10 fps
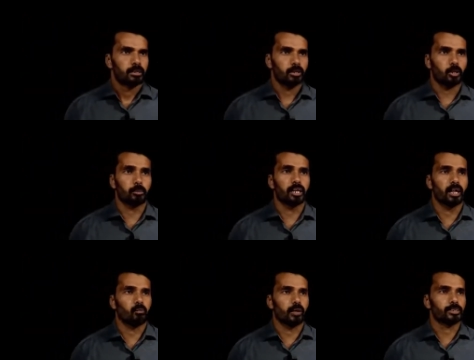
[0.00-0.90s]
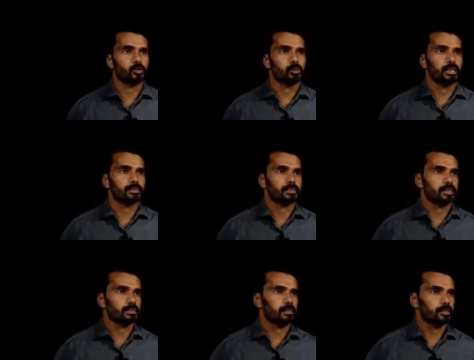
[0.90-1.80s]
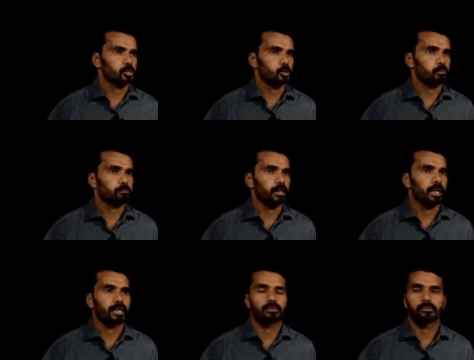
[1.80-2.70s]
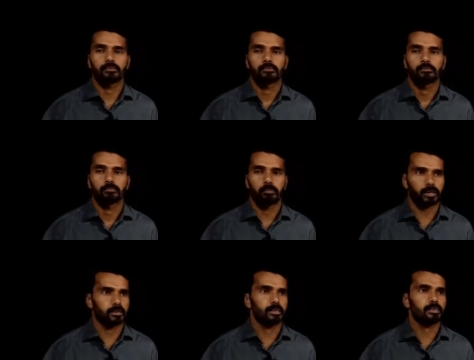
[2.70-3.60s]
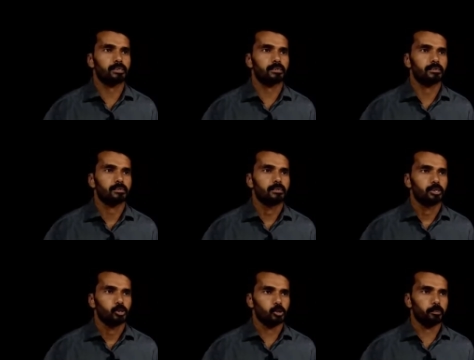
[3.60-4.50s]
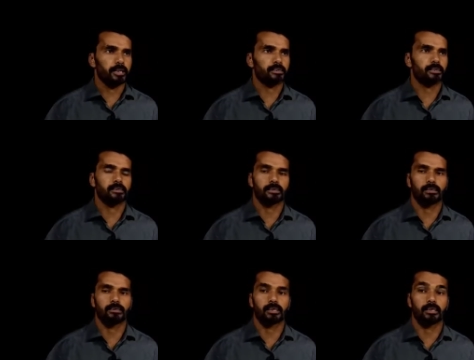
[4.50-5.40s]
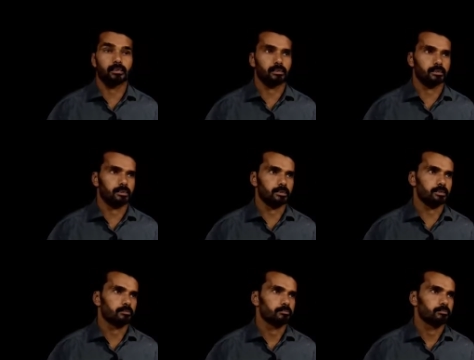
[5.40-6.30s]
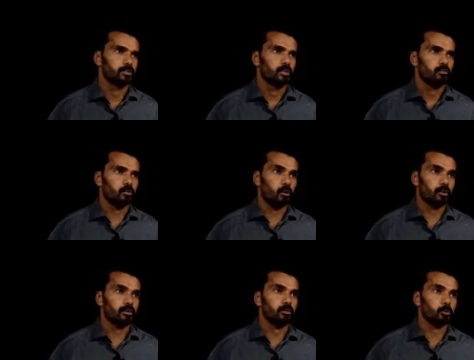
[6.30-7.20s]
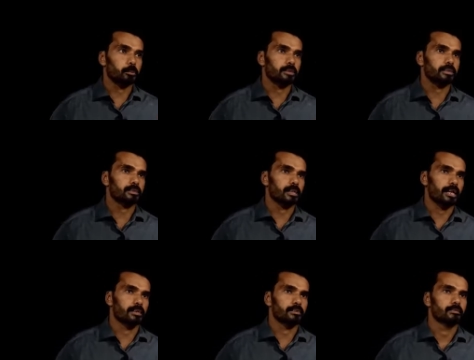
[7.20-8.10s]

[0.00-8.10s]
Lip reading: Romila went to a stationery shop and purchased 2 pencils and 3 erasers for ₹9.